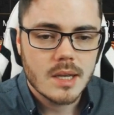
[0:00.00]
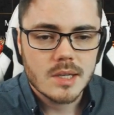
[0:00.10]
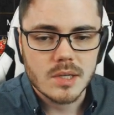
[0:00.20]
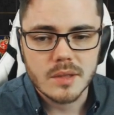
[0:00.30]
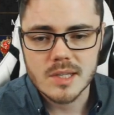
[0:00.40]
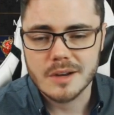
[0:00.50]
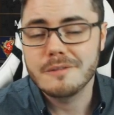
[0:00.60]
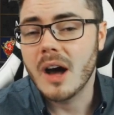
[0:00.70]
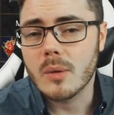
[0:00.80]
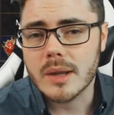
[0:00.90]
So things like
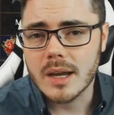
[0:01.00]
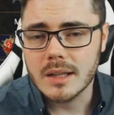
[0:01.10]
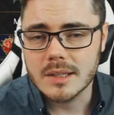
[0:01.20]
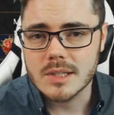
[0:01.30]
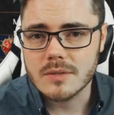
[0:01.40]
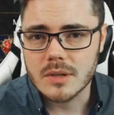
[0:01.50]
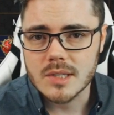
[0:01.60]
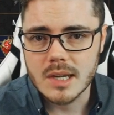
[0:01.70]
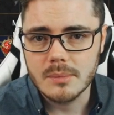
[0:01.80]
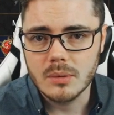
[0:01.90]
Var Regalias, for
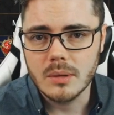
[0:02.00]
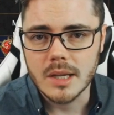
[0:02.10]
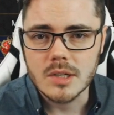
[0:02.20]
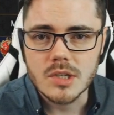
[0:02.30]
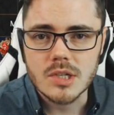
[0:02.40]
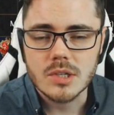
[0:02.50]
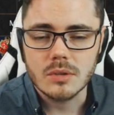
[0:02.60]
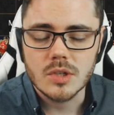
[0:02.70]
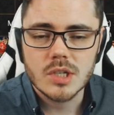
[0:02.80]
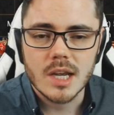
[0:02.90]
example, Energy
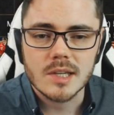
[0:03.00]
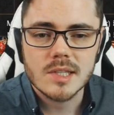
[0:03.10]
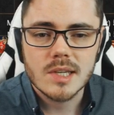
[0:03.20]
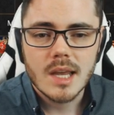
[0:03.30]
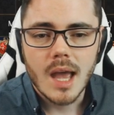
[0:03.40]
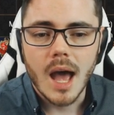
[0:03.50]
Shield chests,